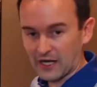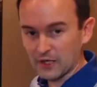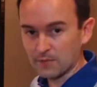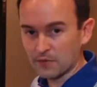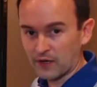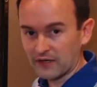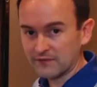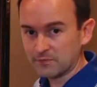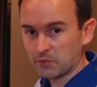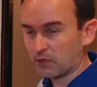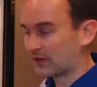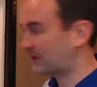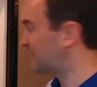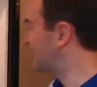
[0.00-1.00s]
higher price
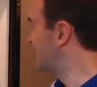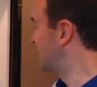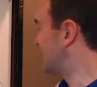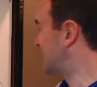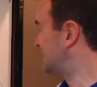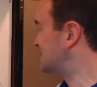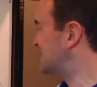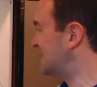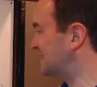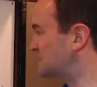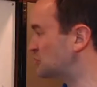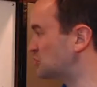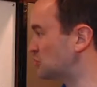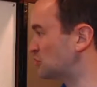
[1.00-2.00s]
point. It
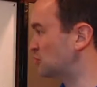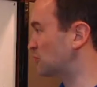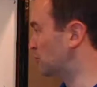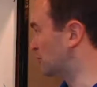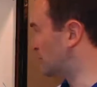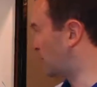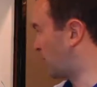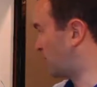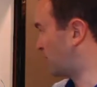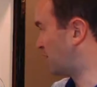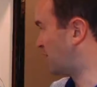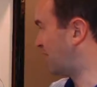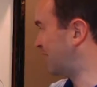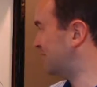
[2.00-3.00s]
tends to, you know,
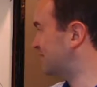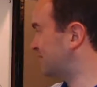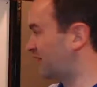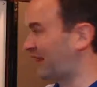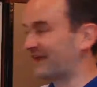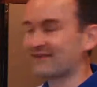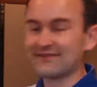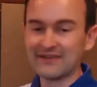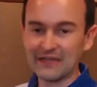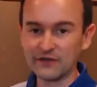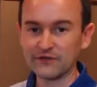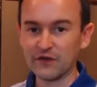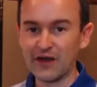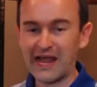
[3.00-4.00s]
less less
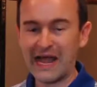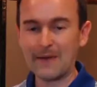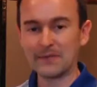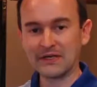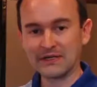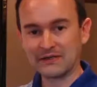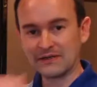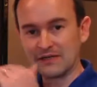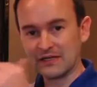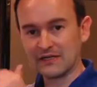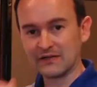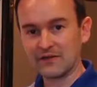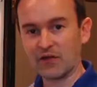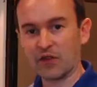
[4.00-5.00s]
sales are happening in
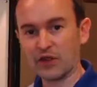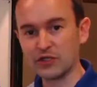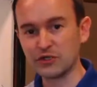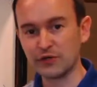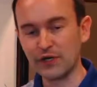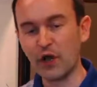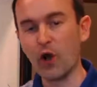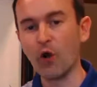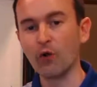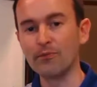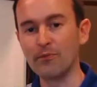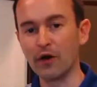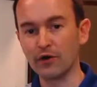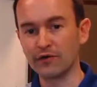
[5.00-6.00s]
the, the luxury
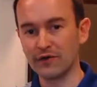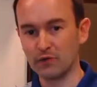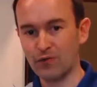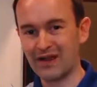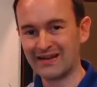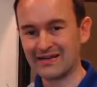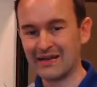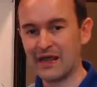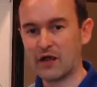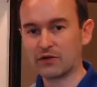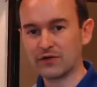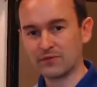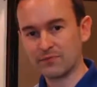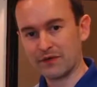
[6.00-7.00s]
home market right
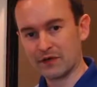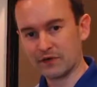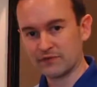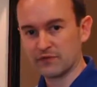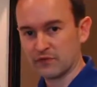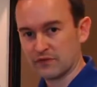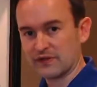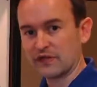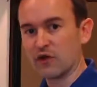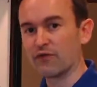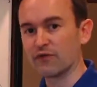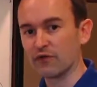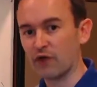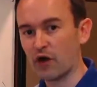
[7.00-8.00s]
now compared to the
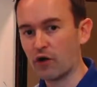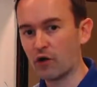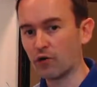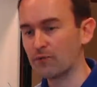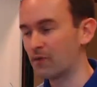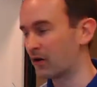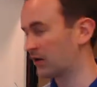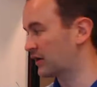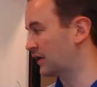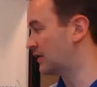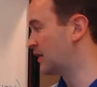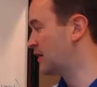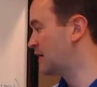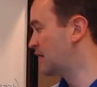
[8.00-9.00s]
overall home market.